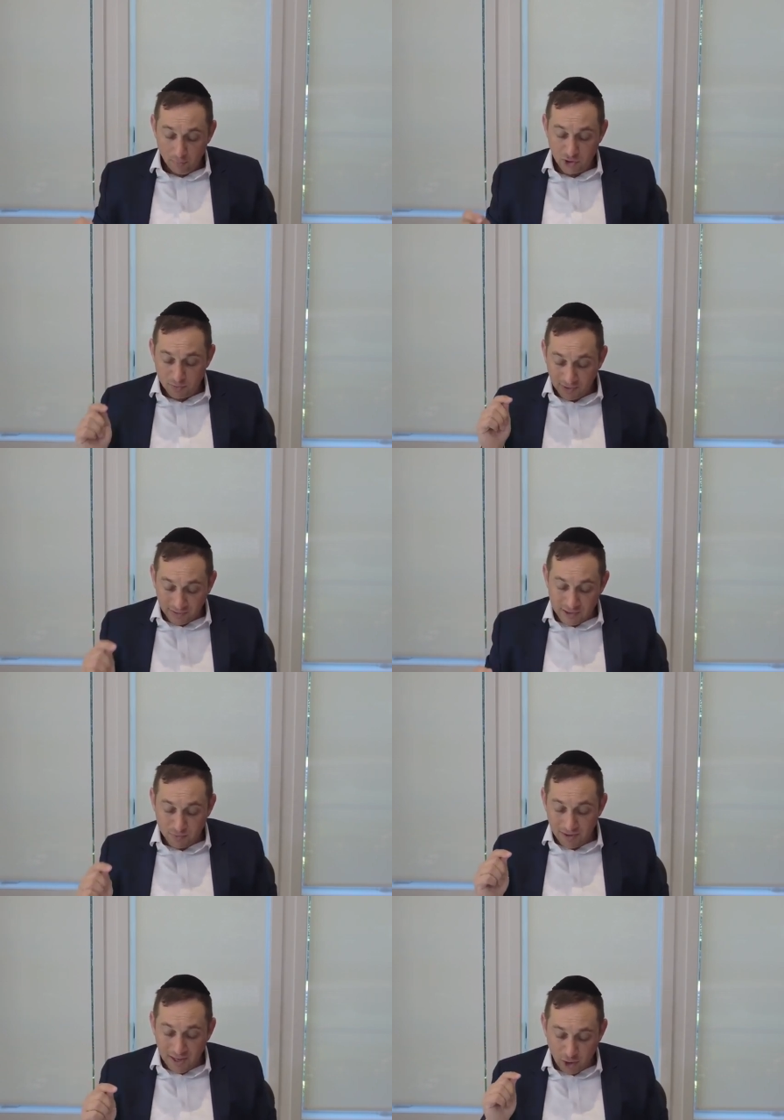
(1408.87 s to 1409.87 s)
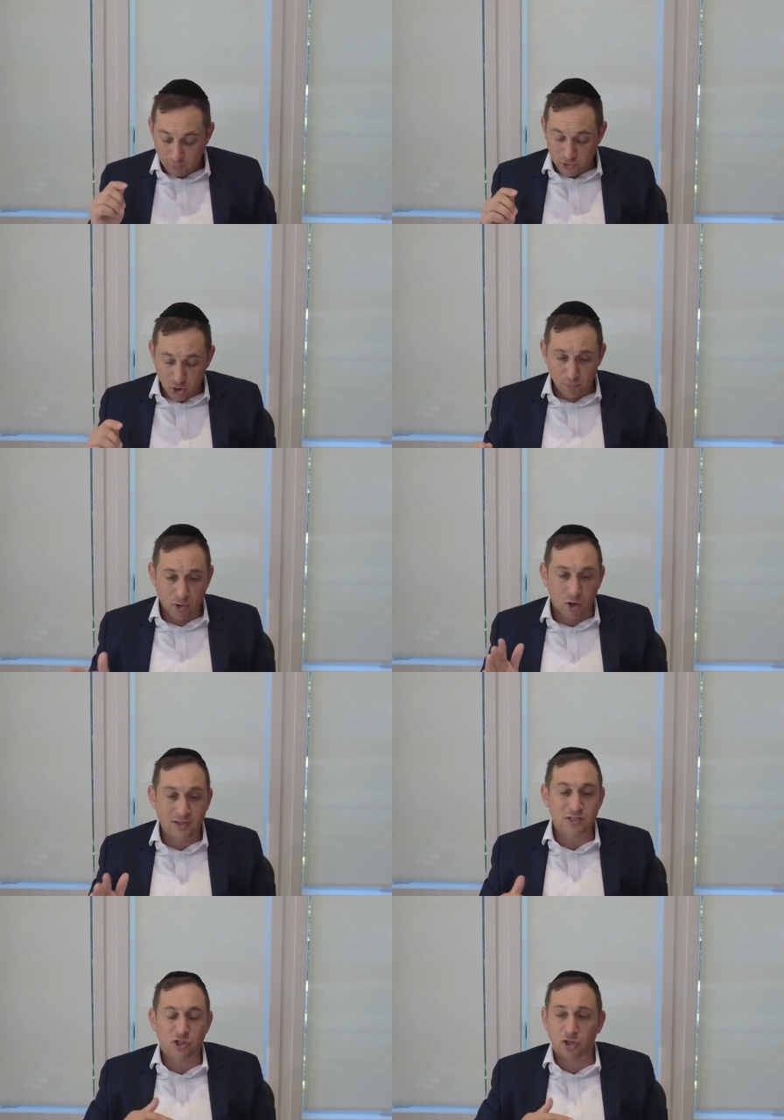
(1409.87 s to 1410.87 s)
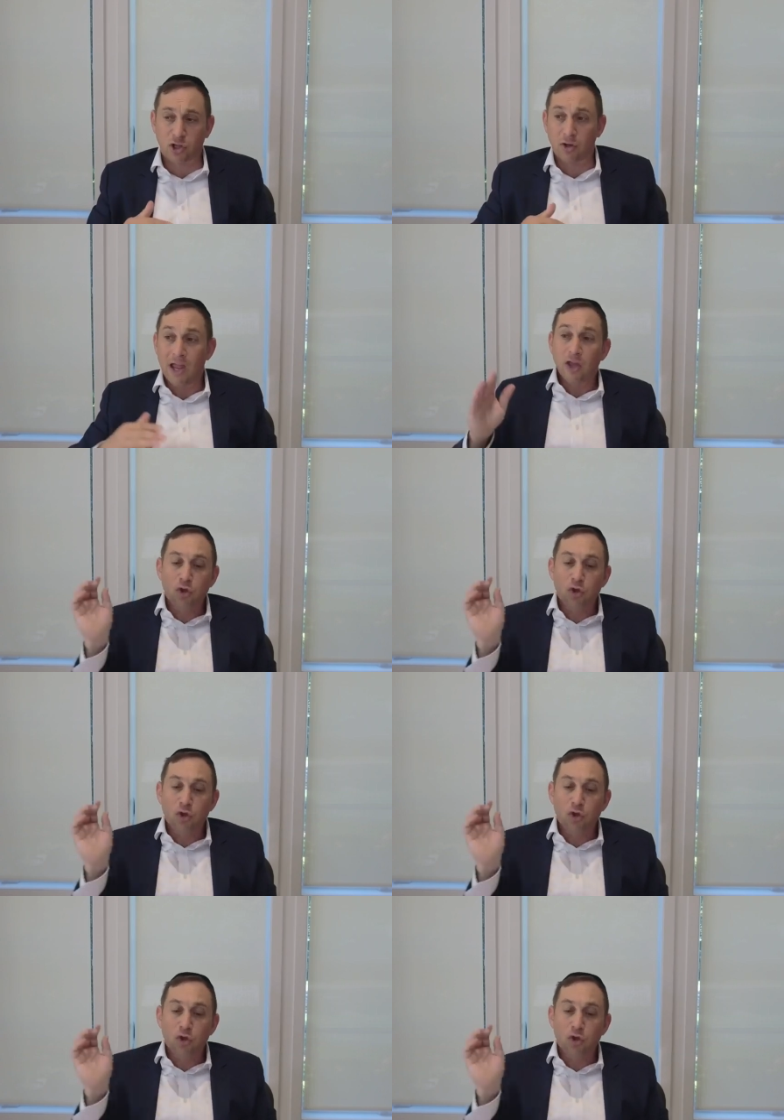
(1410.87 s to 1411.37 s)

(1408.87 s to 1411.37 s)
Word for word: Vishmachnis It causes cold.